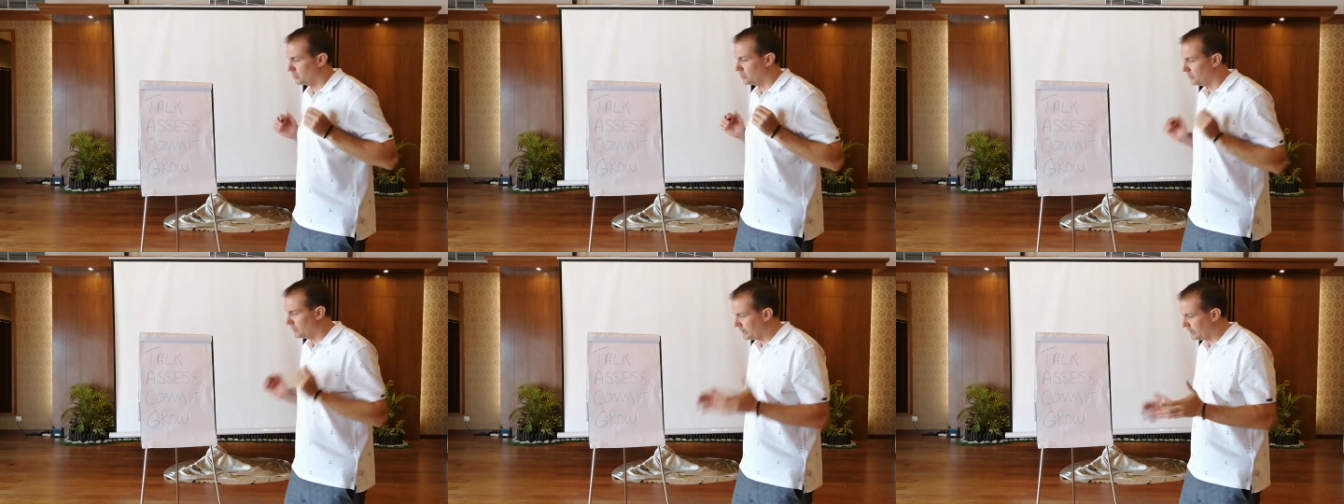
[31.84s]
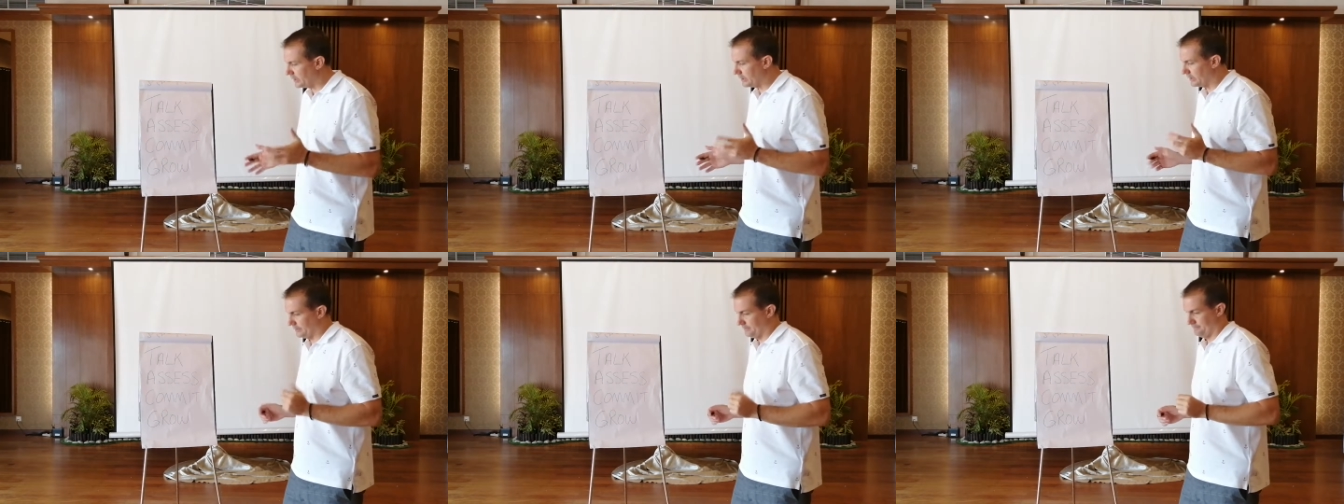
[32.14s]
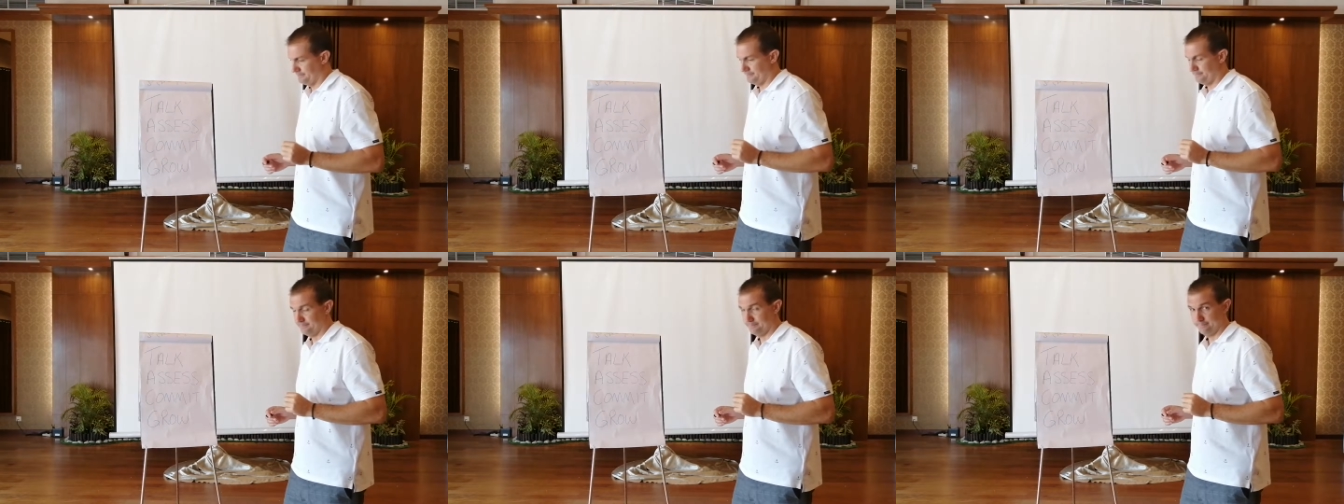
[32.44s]
Really,
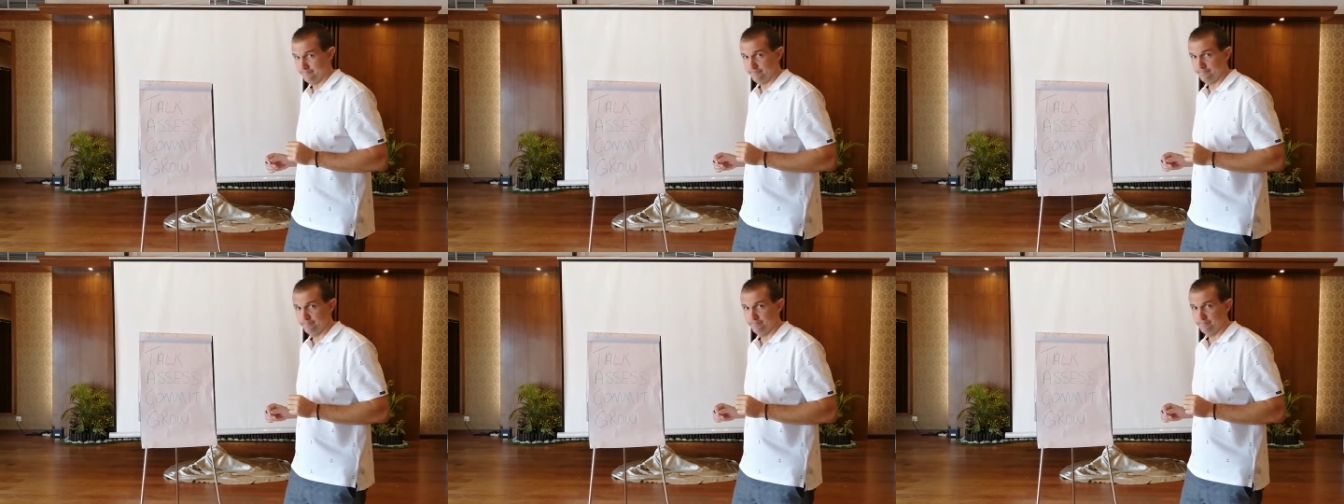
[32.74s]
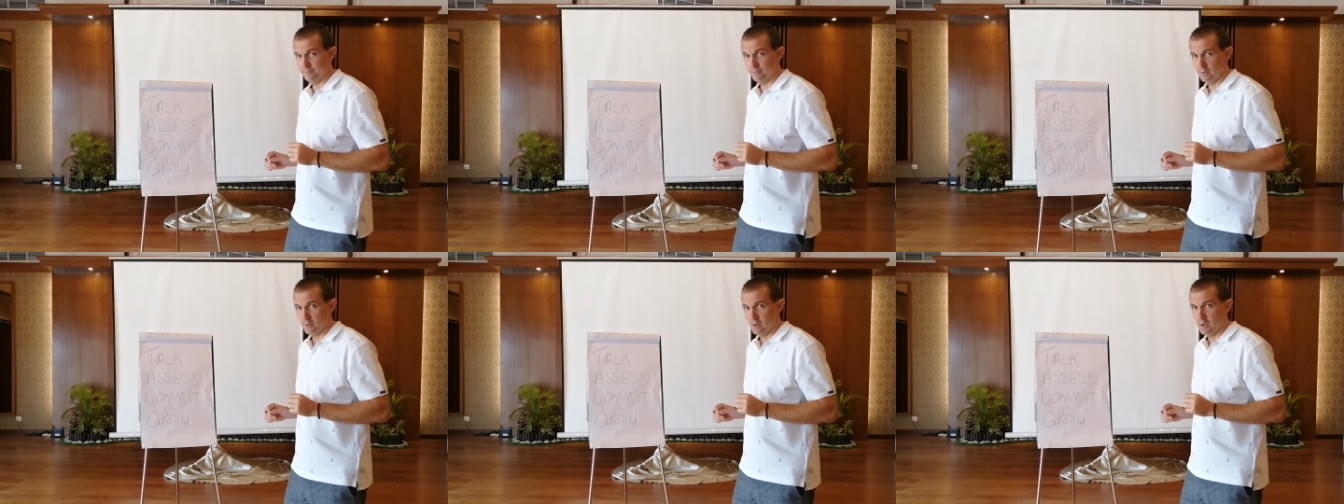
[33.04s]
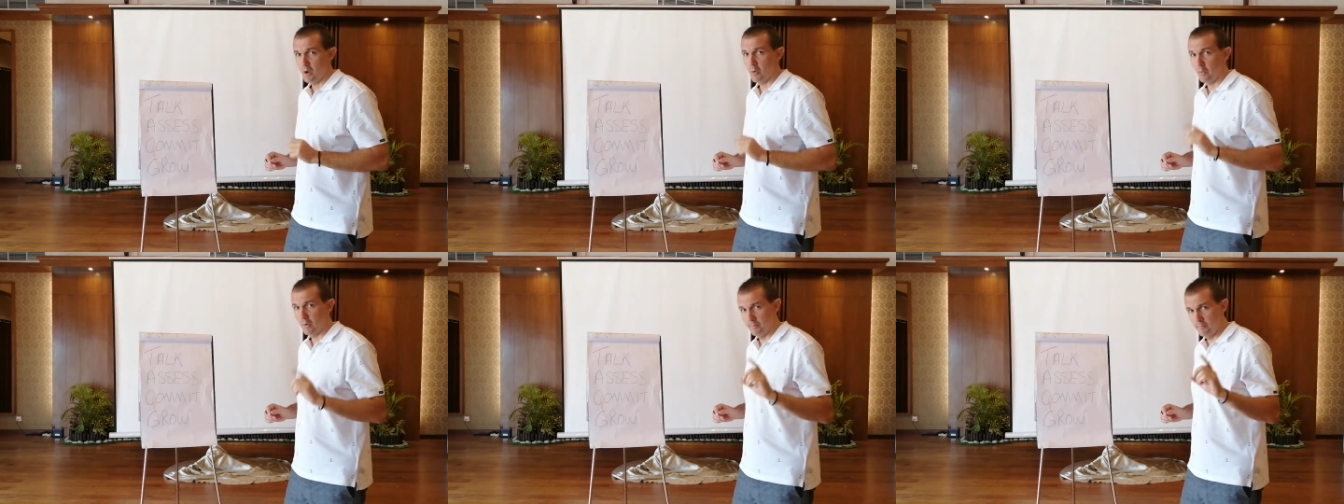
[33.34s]

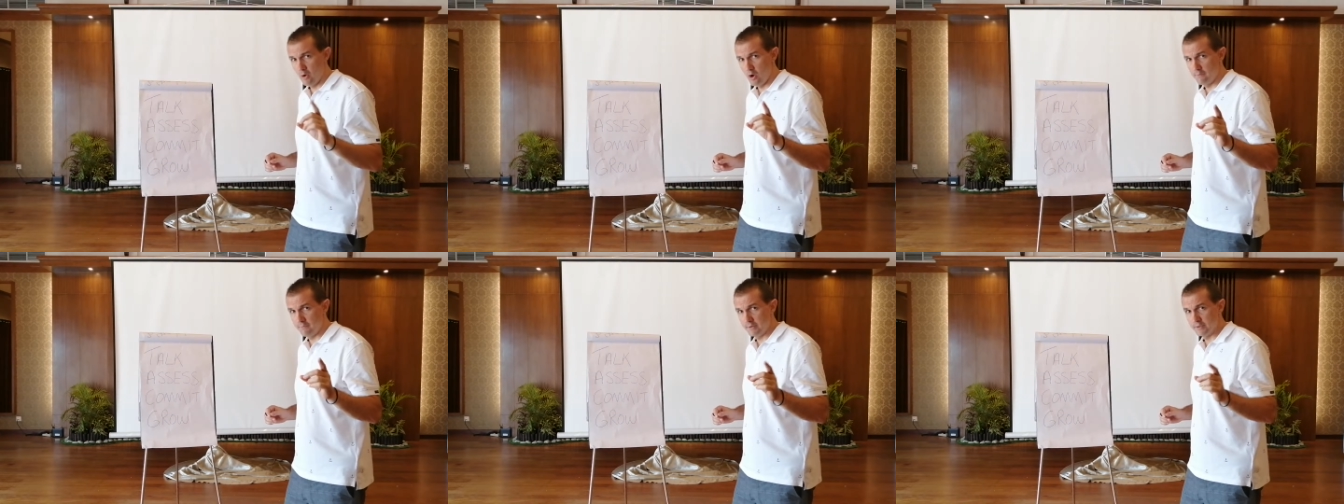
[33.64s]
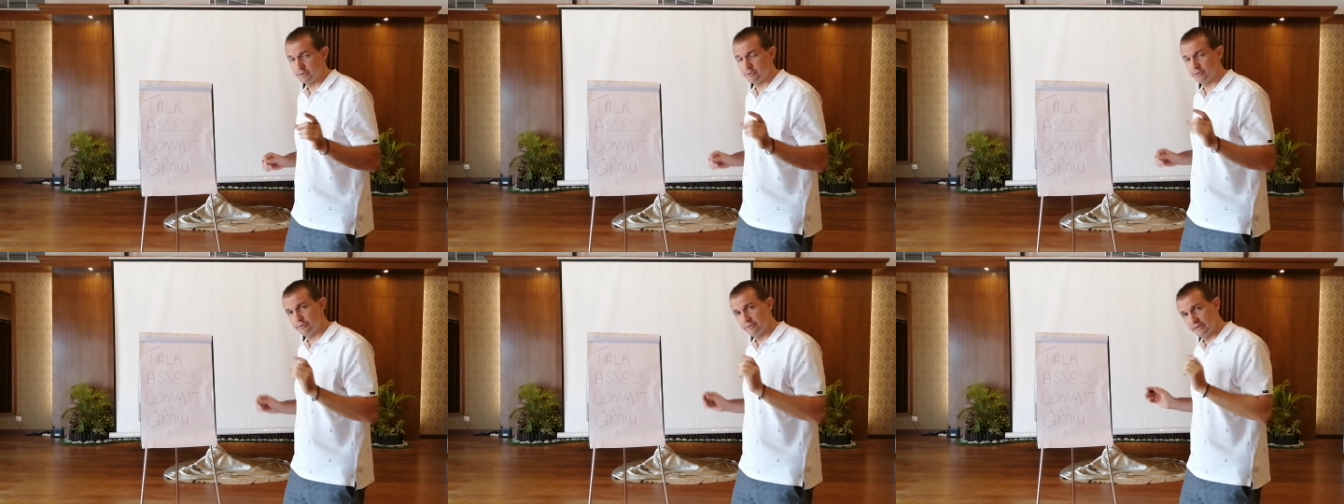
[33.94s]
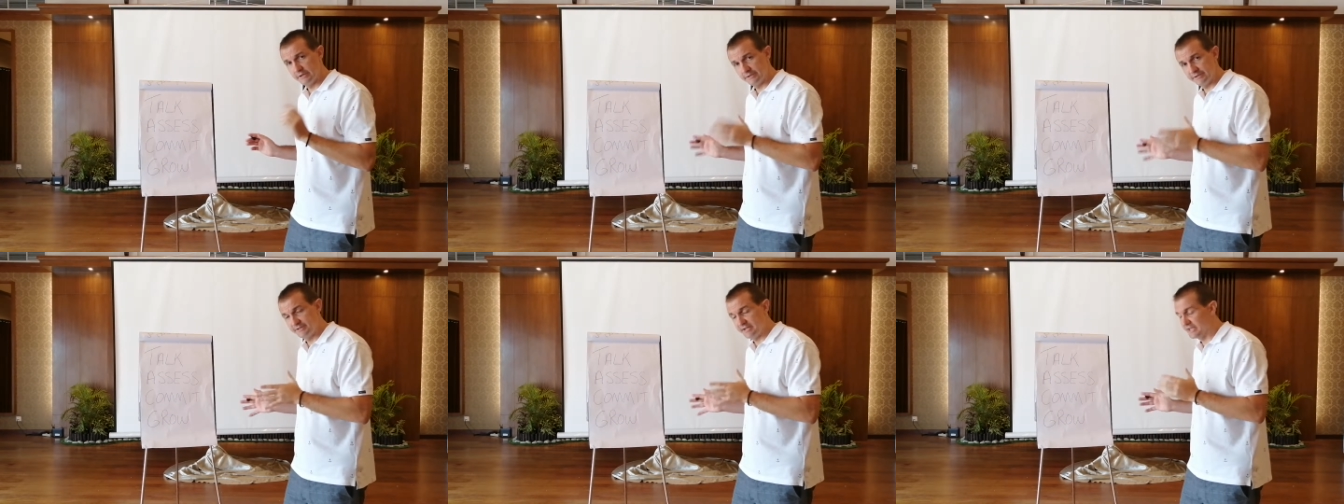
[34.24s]
we move into the
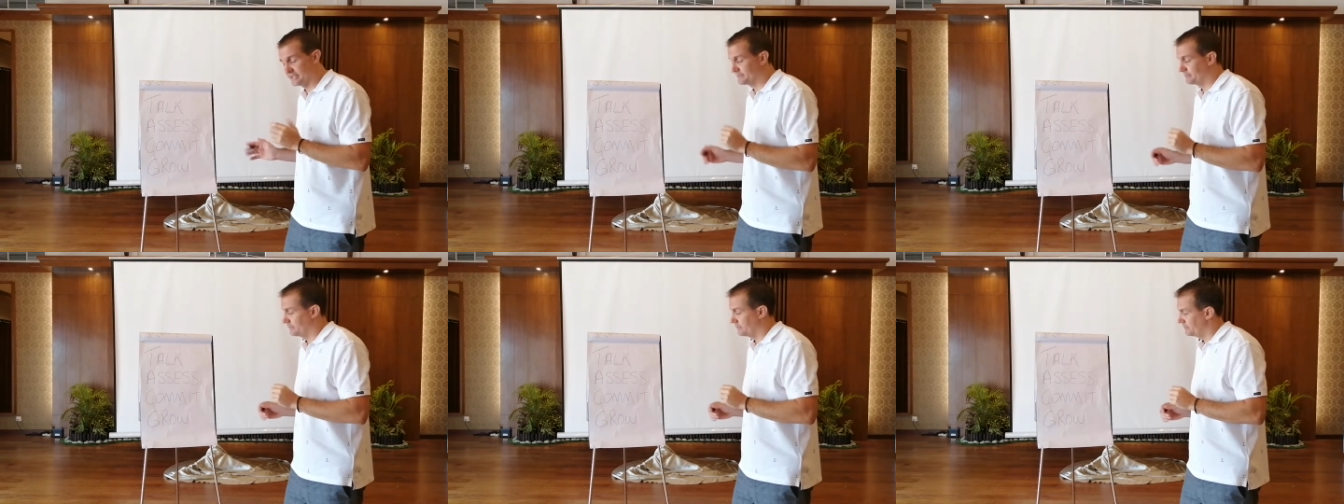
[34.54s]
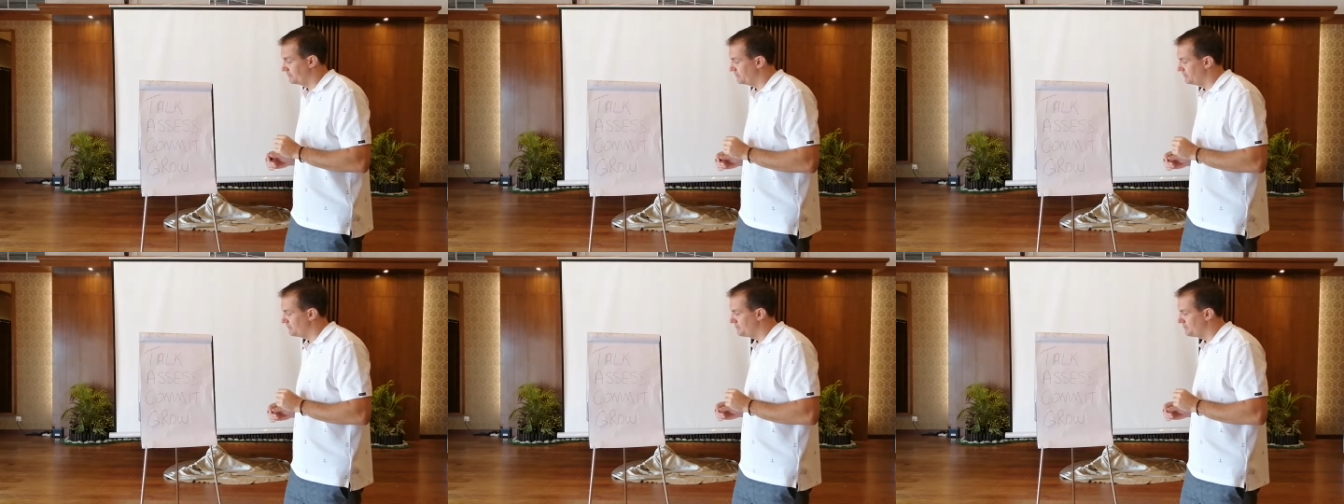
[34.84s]
assessment.